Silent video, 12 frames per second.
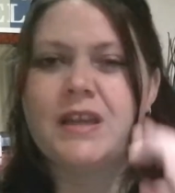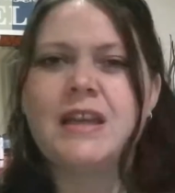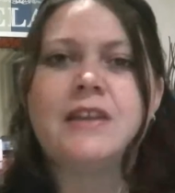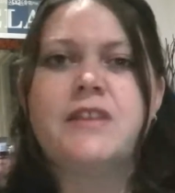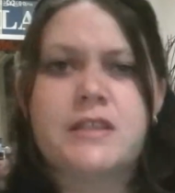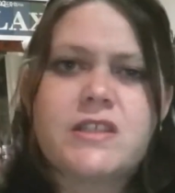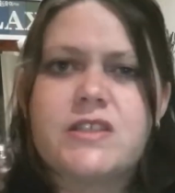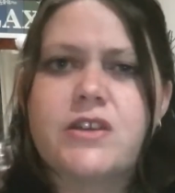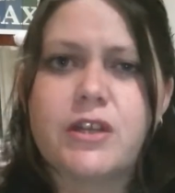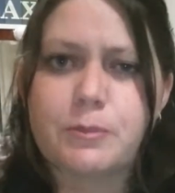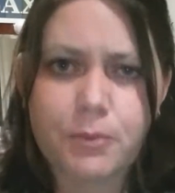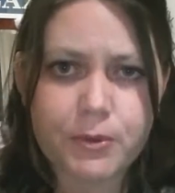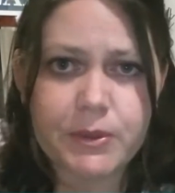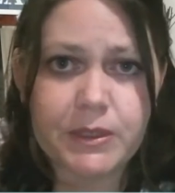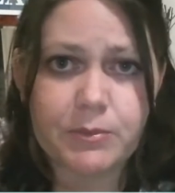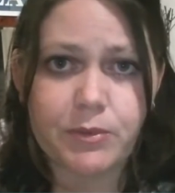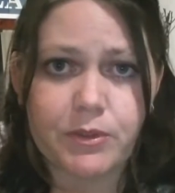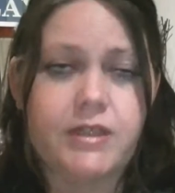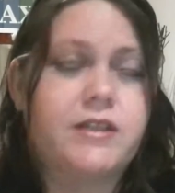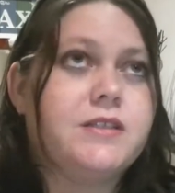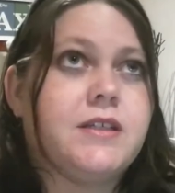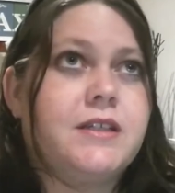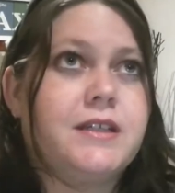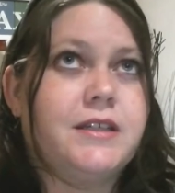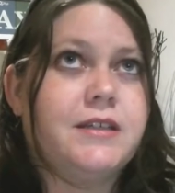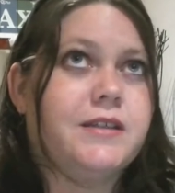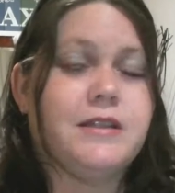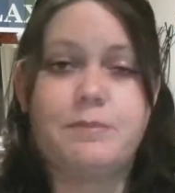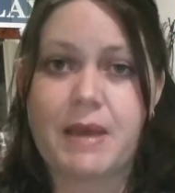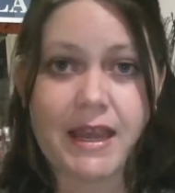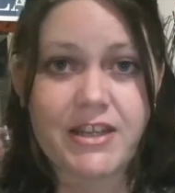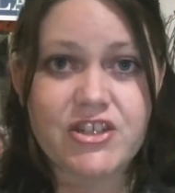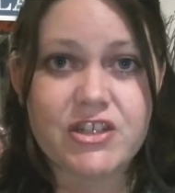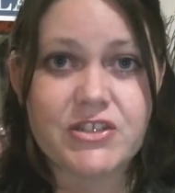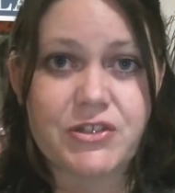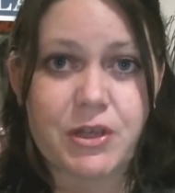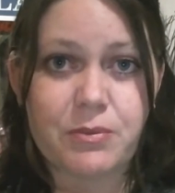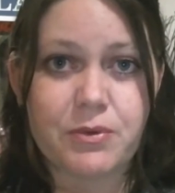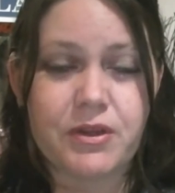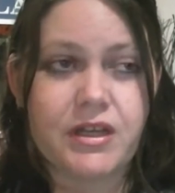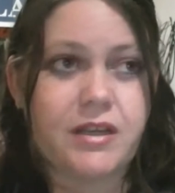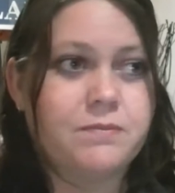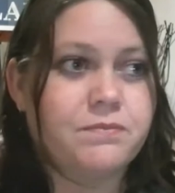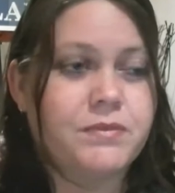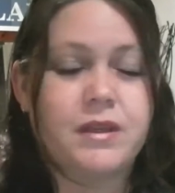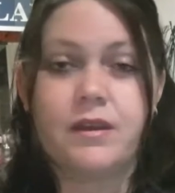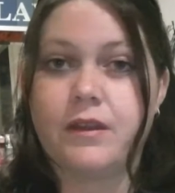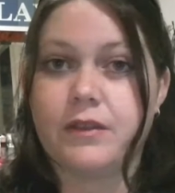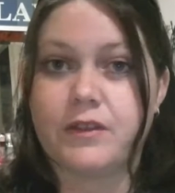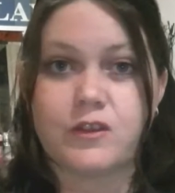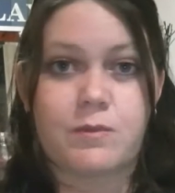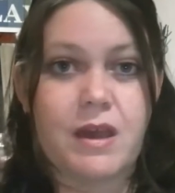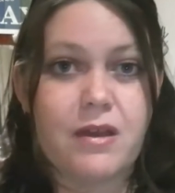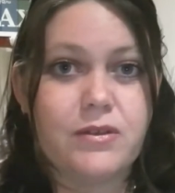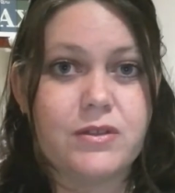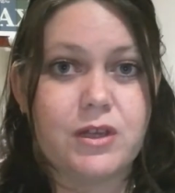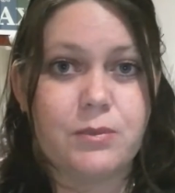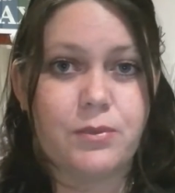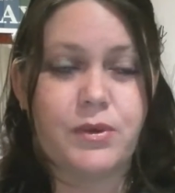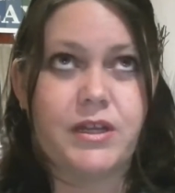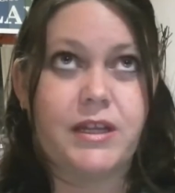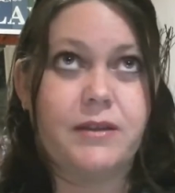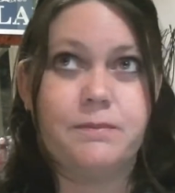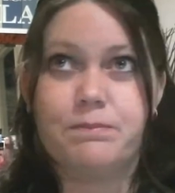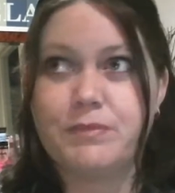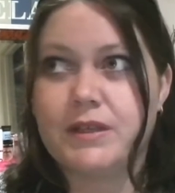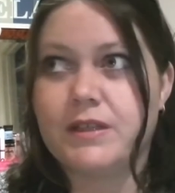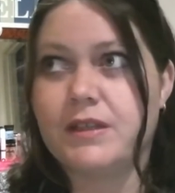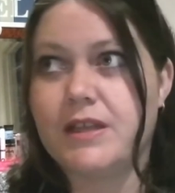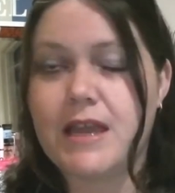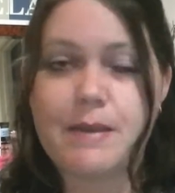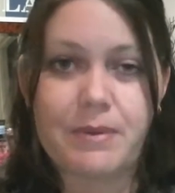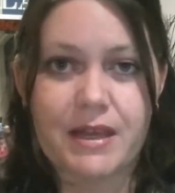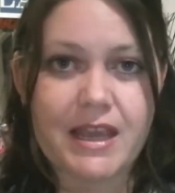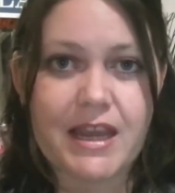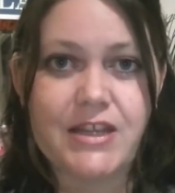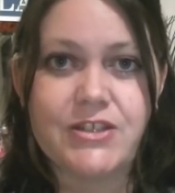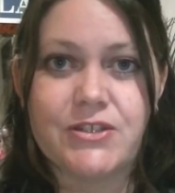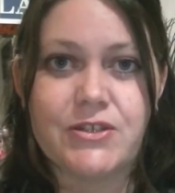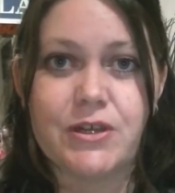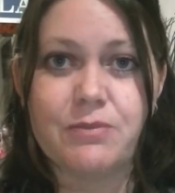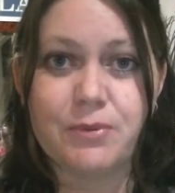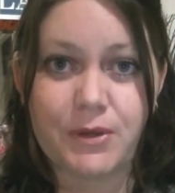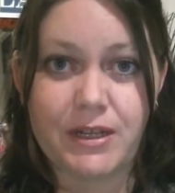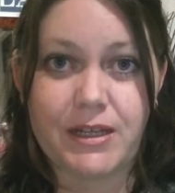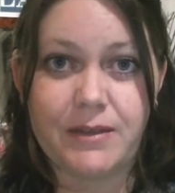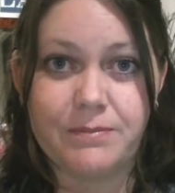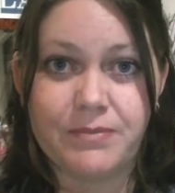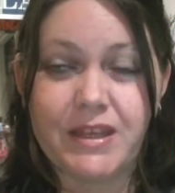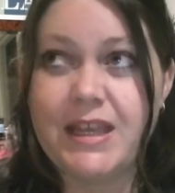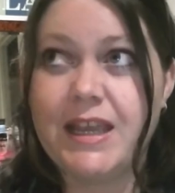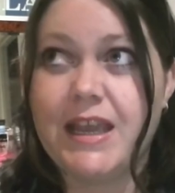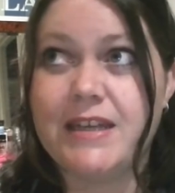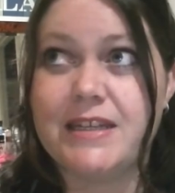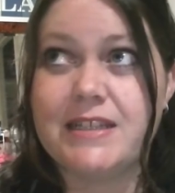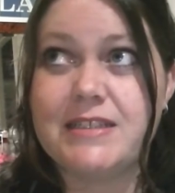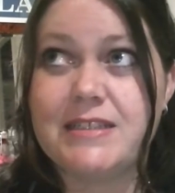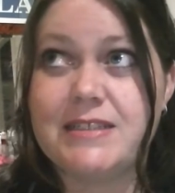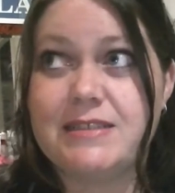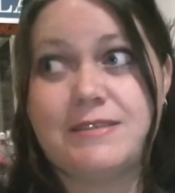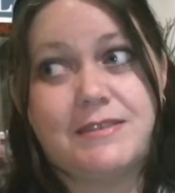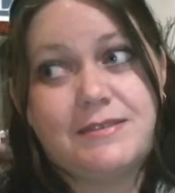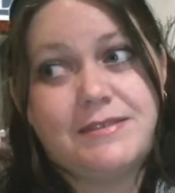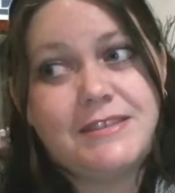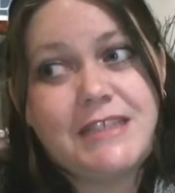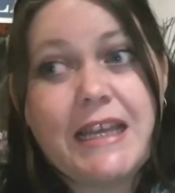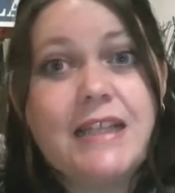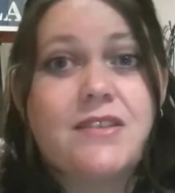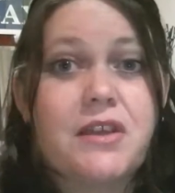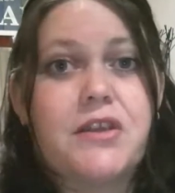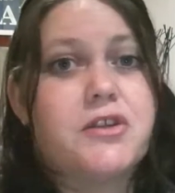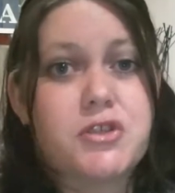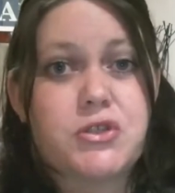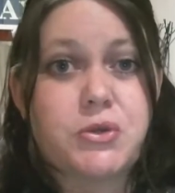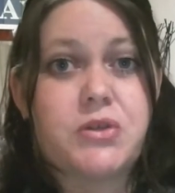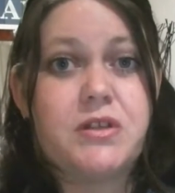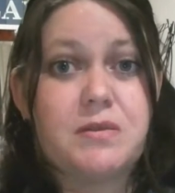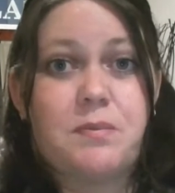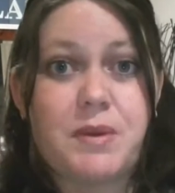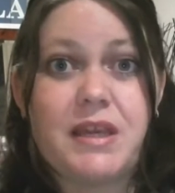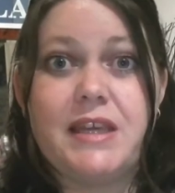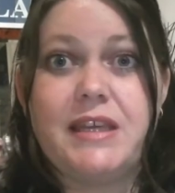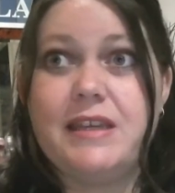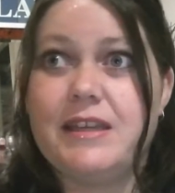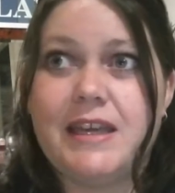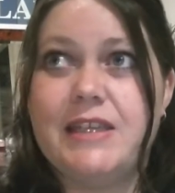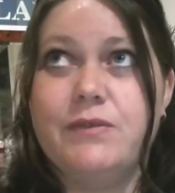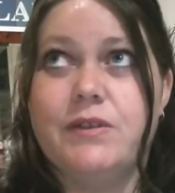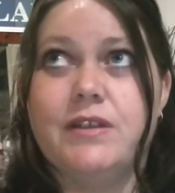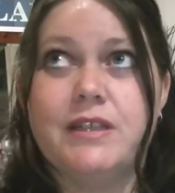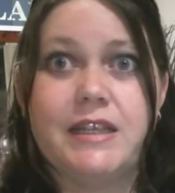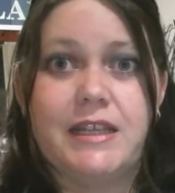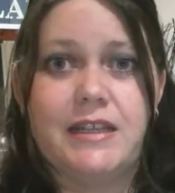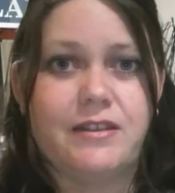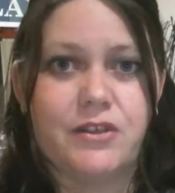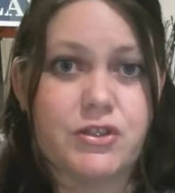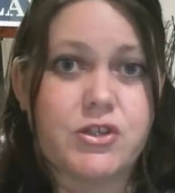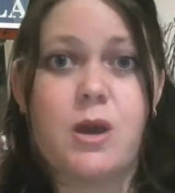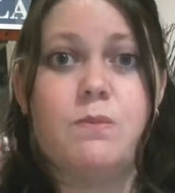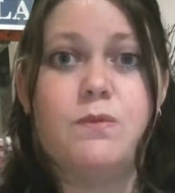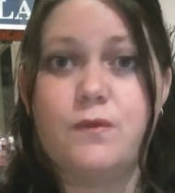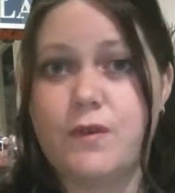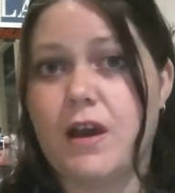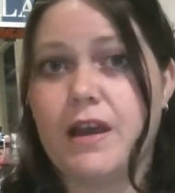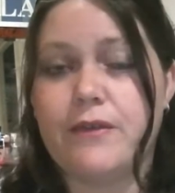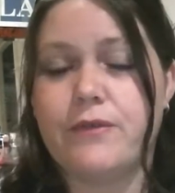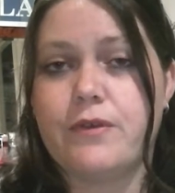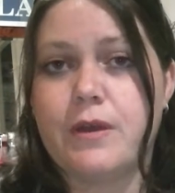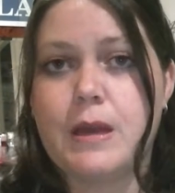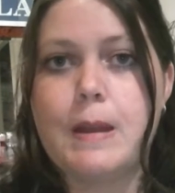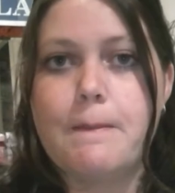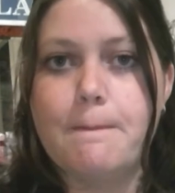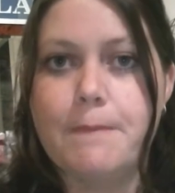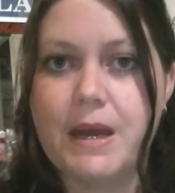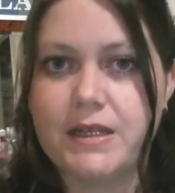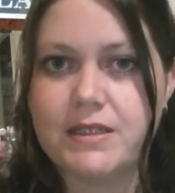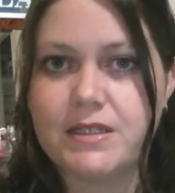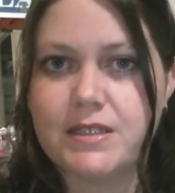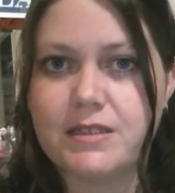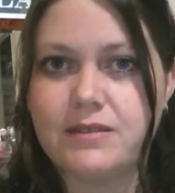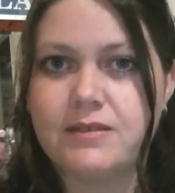This is not a pretty product. The packaging's not pretty. The smell's not pretty. The application's not pretty. And it sounds like it shouldn't be even in the top five. But